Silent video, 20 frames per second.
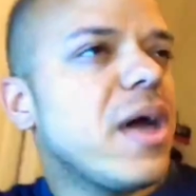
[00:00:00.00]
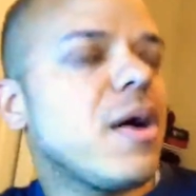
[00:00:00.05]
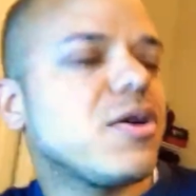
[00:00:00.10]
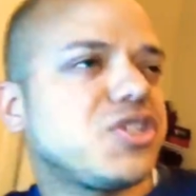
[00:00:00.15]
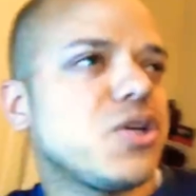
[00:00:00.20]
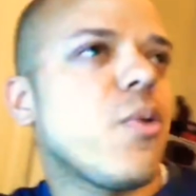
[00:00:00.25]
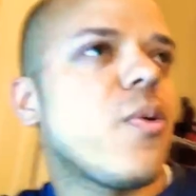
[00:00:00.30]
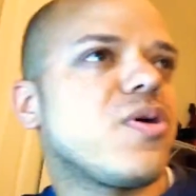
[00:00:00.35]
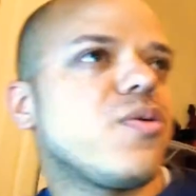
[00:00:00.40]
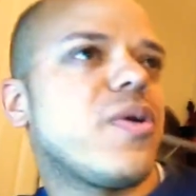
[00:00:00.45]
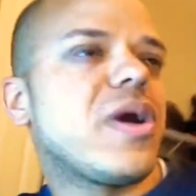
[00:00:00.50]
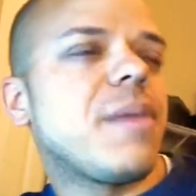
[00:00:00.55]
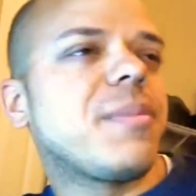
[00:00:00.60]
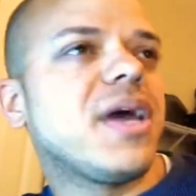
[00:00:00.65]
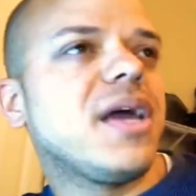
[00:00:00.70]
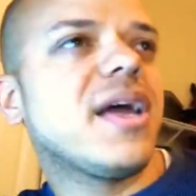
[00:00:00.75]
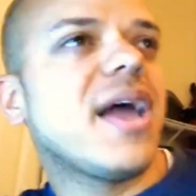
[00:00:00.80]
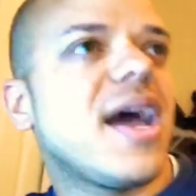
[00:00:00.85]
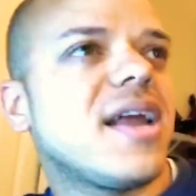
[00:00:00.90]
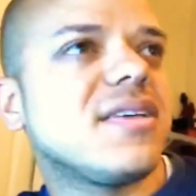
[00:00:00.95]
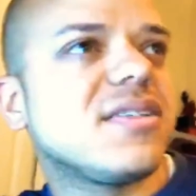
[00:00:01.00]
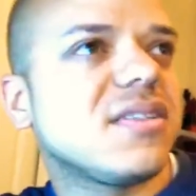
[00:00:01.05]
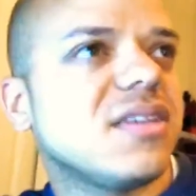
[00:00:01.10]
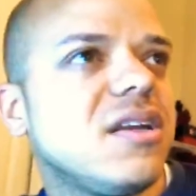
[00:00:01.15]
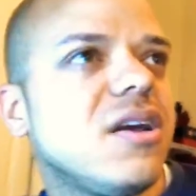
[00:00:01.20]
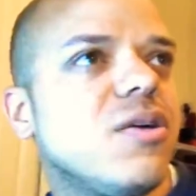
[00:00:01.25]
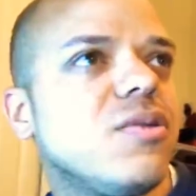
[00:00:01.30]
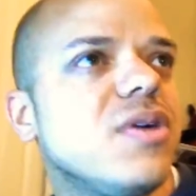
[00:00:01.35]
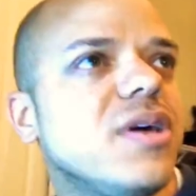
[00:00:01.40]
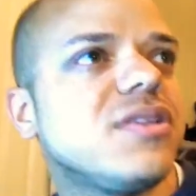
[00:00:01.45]
yeah. So what I'm getting at is,
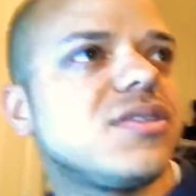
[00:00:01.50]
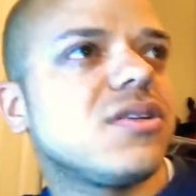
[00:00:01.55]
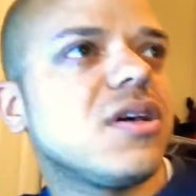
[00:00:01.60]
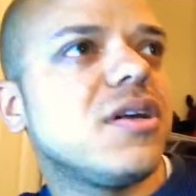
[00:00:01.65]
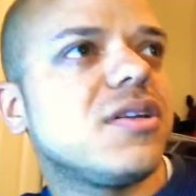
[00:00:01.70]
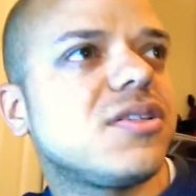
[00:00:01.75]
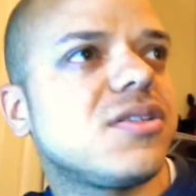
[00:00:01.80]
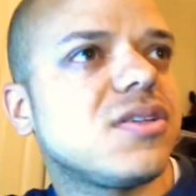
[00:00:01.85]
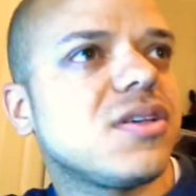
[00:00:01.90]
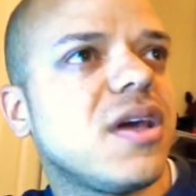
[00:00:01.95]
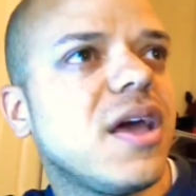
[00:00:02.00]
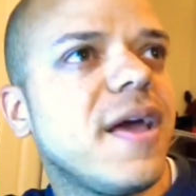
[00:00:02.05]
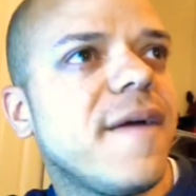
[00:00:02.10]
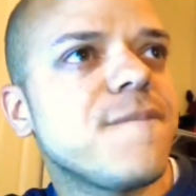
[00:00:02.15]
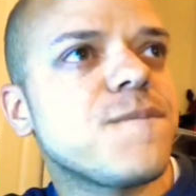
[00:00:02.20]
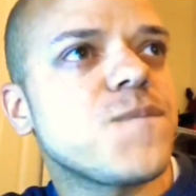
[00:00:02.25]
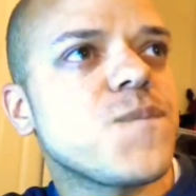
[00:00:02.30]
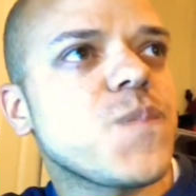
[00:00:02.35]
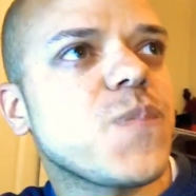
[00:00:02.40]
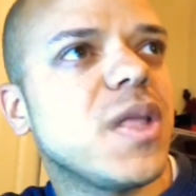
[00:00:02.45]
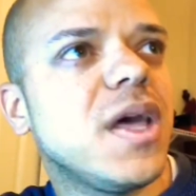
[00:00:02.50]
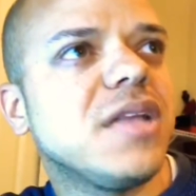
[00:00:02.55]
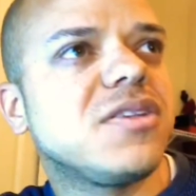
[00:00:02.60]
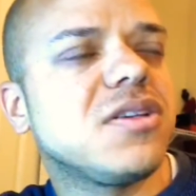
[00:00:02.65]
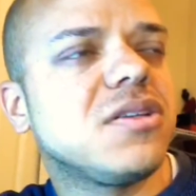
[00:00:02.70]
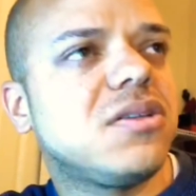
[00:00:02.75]
it's